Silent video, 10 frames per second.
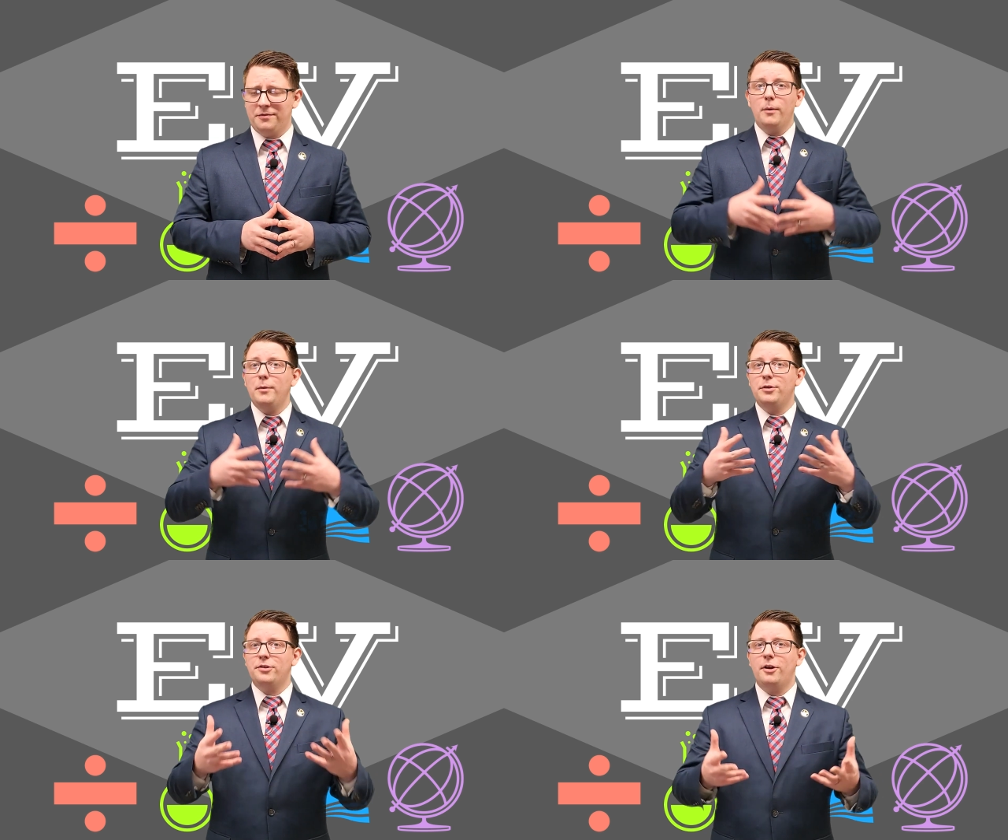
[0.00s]
Well, we
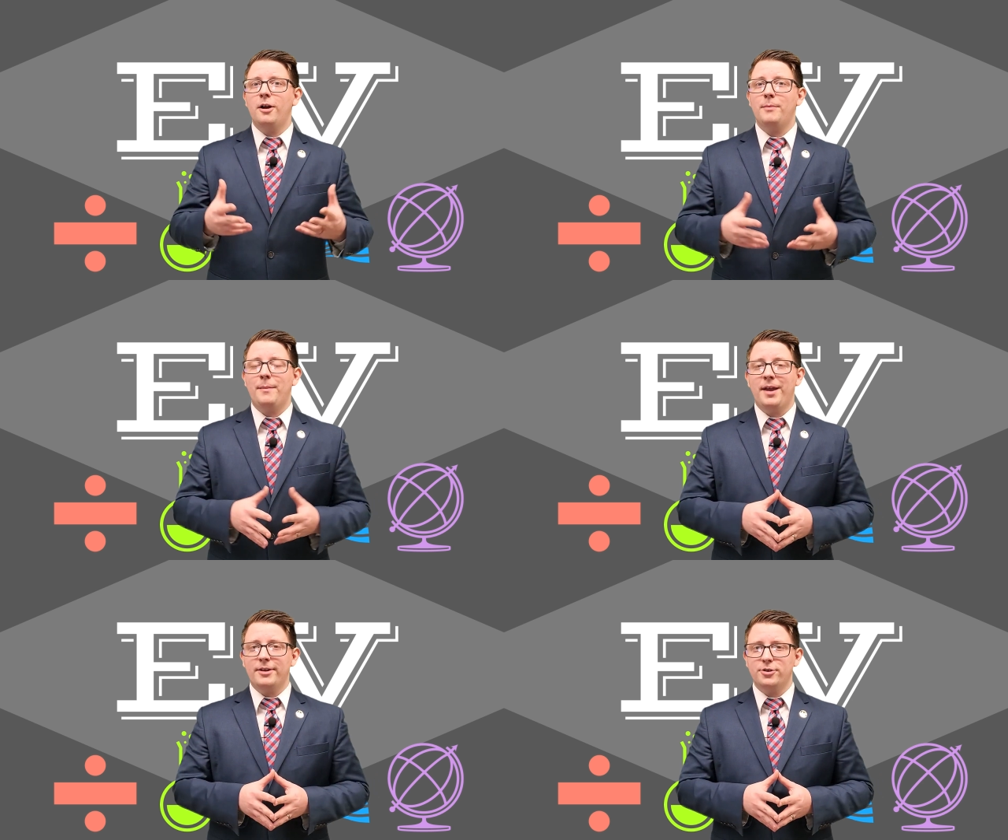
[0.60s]
would start
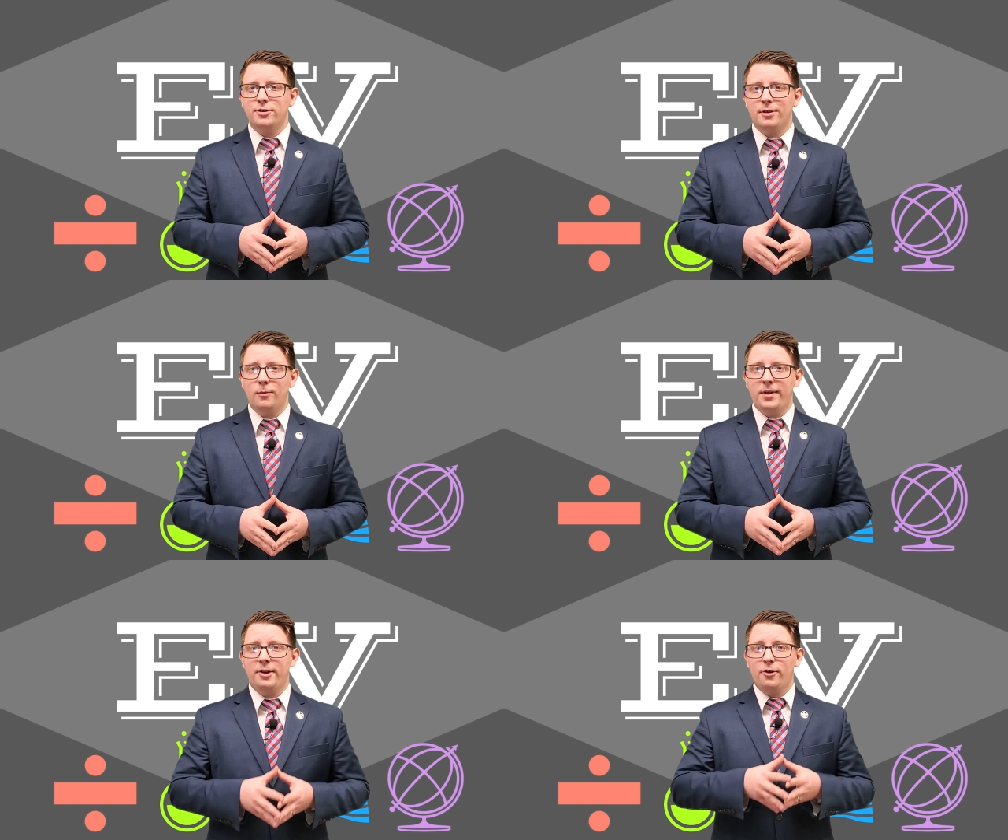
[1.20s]
by making sure
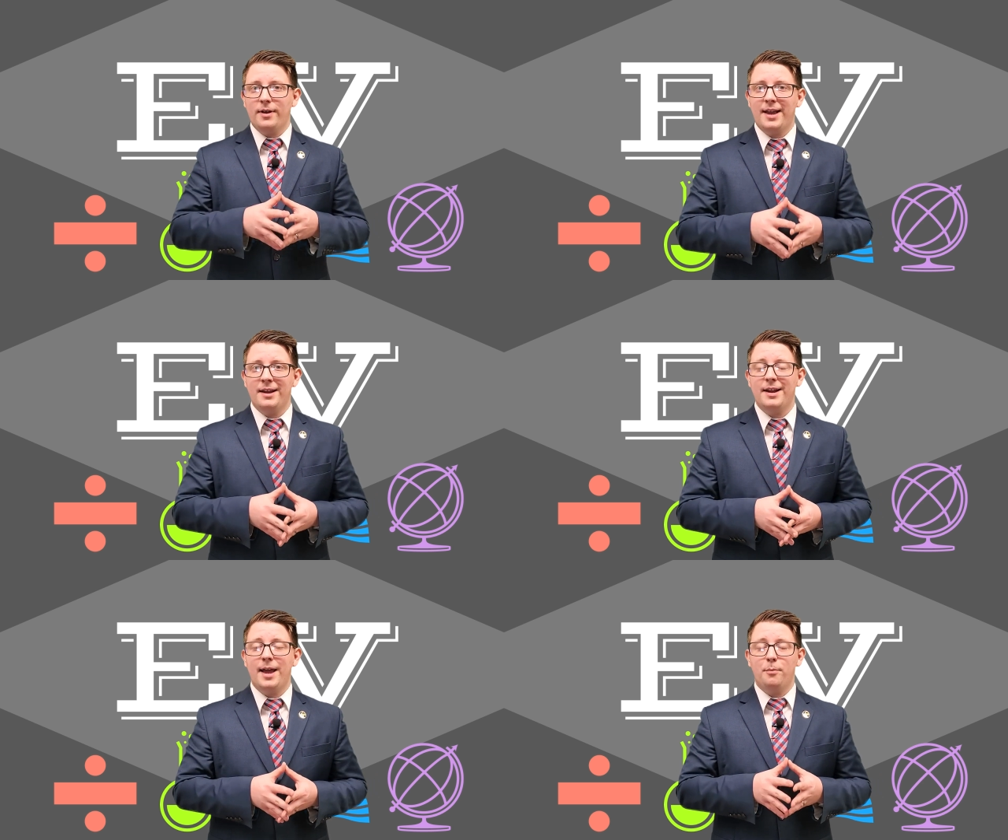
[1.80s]
that we
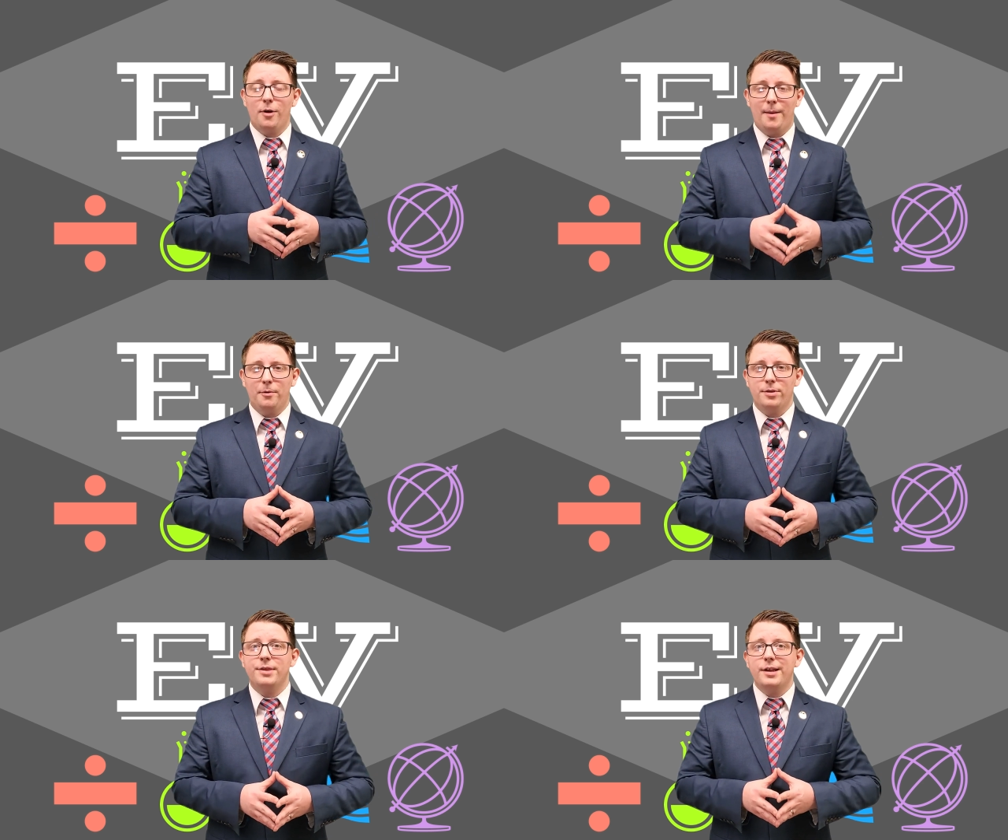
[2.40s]
created a
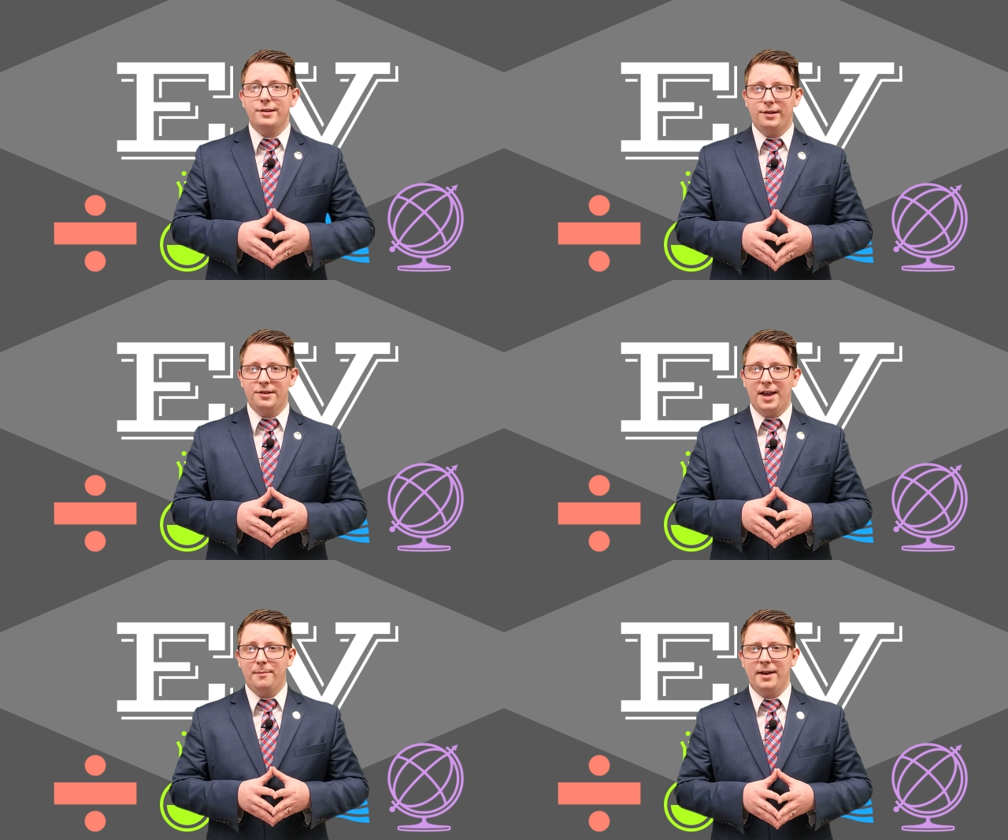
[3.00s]
proper thesis
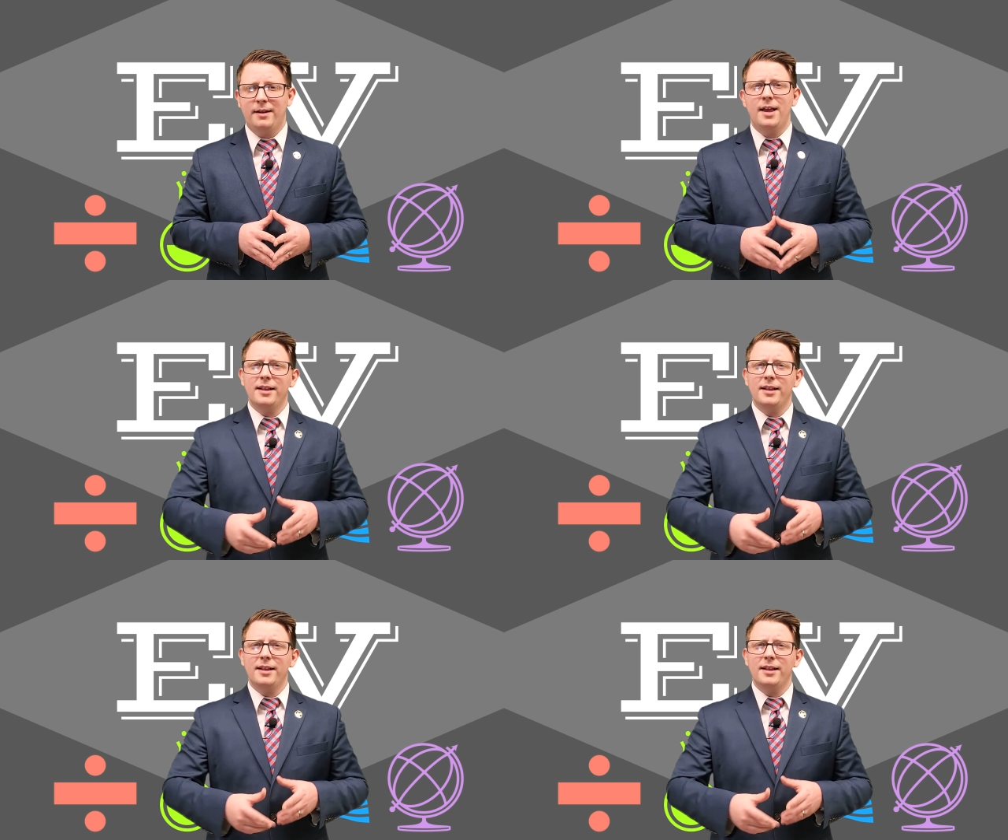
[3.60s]
statement.